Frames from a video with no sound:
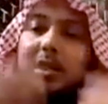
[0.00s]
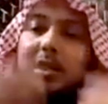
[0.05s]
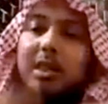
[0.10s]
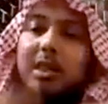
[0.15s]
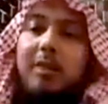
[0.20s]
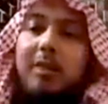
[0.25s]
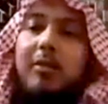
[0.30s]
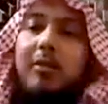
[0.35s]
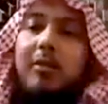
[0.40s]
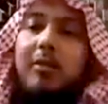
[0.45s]

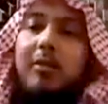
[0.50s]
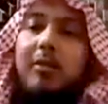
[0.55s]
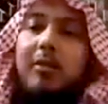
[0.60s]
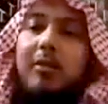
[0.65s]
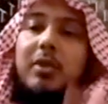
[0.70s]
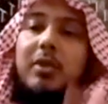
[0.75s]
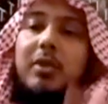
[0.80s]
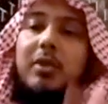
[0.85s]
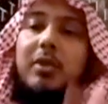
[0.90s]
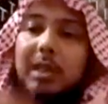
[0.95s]
Keep reciting,
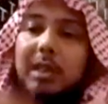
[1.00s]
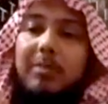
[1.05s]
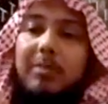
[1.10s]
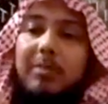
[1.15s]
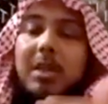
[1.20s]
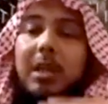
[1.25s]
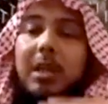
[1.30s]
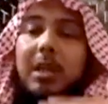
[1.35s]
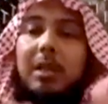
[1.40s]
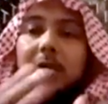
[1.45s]
keep
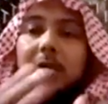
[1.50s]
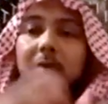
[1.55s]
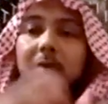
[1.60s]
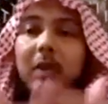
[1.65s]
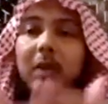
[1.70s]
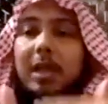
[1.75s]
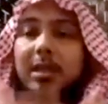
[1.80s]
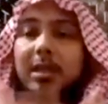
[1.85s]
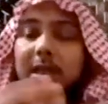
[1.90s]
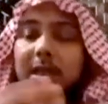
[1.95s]

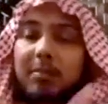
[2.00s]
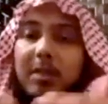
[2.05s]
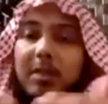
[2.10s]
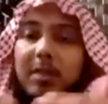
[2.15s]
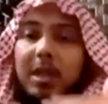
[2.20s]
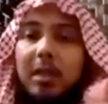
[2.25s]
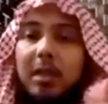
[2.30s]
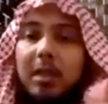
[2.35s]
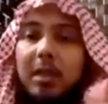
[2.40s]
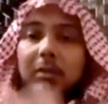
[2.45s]
making the
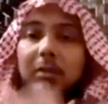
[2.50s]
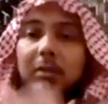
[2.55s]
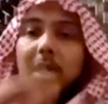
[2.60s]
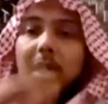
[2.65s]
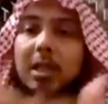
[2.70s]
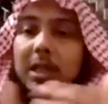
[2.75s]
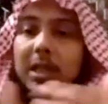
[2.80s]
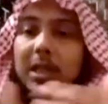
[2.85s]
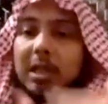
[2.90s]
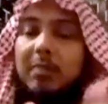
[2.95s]
du'as, keep
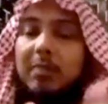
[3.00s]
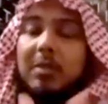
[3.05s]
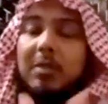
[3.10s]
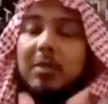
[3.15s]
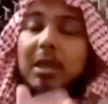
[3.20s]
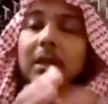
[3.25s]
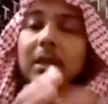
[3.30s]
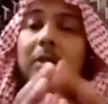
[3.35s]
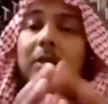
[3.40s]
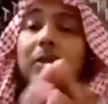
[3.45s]
making
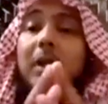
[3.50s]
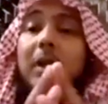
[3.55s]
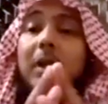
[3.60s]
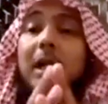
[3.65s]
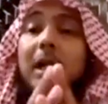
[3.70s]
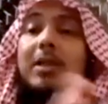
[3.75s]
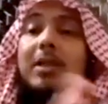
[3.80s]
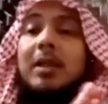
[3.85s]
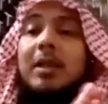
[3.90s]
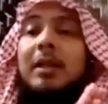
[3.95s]

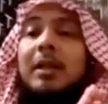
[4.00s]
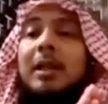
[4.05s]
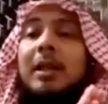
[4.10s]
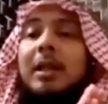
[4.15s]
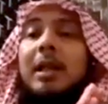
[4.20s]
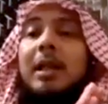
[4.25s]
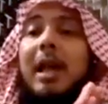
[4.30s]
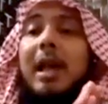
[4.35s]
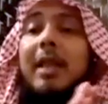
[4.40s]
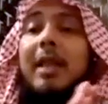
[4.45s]
the du'as,
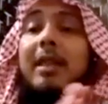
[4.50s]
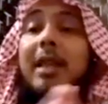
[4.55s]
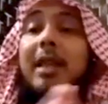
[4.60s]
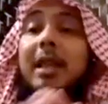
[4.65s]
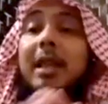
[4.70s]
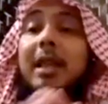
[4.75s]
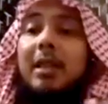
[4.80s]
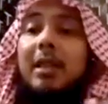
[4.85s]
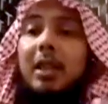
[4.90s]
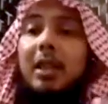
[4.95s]

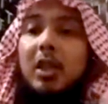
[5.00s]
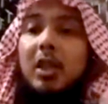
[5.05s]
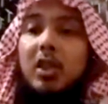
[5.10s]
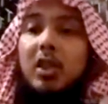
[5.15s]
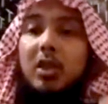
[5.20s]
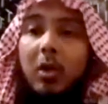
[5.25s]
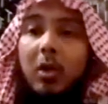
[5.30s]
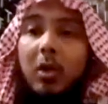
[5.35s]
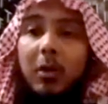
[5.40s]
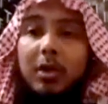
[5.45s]
and then
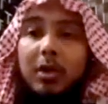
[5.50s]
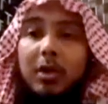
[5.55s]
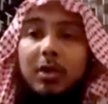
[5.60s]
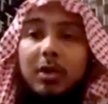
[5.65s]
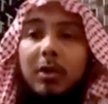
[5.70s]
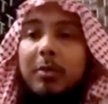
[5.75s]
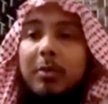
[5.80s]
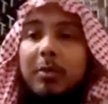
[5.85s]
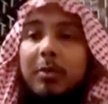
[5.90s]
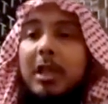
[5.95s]
slowly
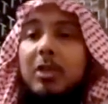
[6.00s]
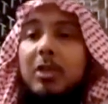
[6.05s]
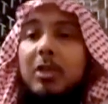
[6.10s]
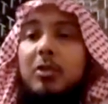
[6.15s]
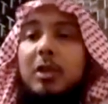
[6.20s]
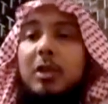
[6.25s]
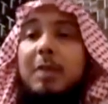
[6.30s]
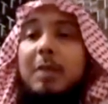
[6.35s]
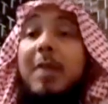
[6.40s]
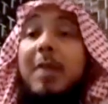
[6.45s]
begin
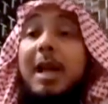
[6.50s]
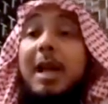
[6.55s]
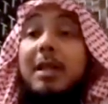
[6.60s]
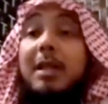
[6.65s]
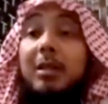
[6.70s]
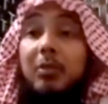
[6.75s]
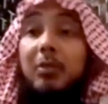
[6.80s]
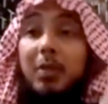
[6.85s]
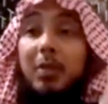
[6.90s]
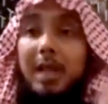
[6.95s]
to
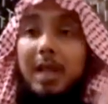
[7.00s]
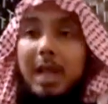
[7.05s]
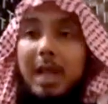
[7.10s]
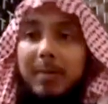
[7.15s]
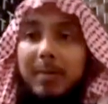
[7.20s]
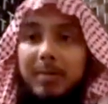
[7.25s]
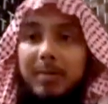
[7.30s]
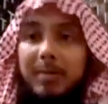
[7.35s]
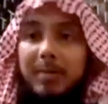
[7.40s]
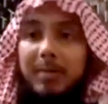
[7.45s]
imagine what
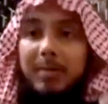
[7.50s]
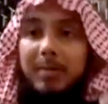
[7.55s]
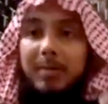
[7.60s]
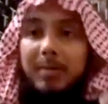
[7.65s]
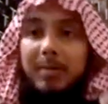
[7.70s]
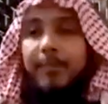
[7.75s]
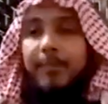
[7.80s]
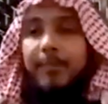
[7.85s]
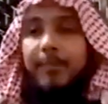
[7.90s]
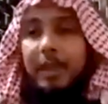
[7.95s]
happened.
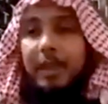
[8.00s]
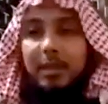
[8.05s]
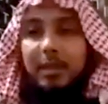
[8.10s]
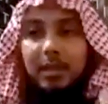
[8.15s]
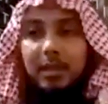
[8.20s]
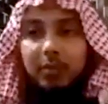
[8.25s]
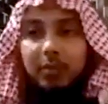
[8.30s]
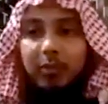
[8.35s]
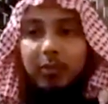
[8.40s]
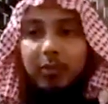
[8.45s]

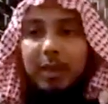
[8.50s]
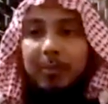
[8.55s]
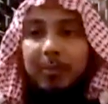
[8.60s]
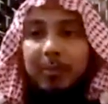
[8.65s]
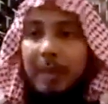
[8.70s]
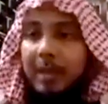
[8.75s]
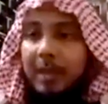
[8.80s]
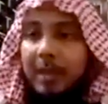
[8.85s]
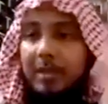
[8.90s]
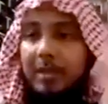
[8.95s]
Just
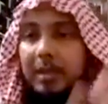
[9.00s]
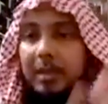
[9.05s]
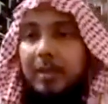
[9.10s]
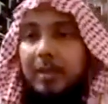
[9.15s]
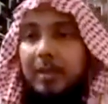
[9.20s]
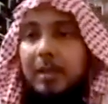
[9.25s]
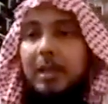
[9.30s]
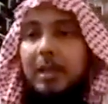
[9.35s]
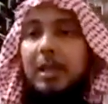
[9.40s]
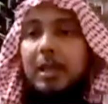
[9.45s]
reimagine
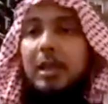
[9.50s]
it